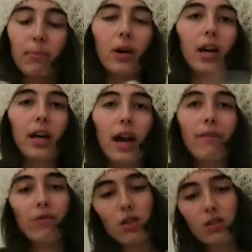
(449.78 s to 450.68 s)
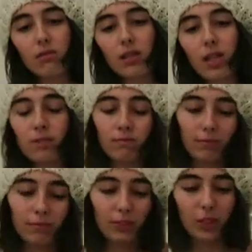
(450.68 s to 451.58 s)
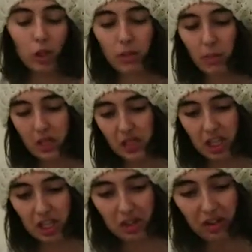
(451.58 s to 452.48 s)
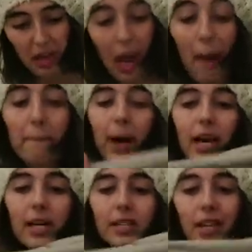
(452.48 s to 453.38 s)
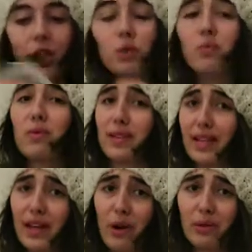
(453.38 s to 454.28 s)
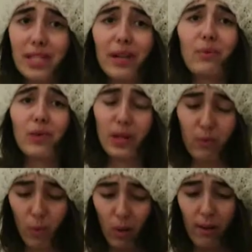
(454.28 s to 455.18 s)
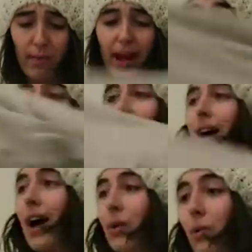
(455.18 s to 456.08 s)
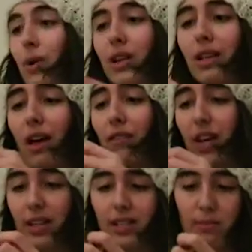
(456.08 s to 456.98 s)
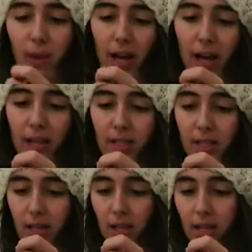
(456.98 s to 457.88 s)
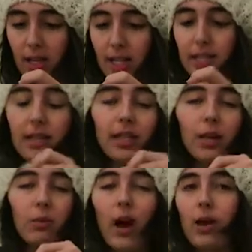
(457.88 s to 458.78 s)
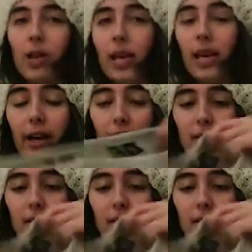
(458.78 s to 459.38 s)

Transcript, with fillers: But at first I was like, it's just a basic t-shirt, but it's actually really cozy, really warm, and I really love it. It's by, let's see, Cynthia Rowley.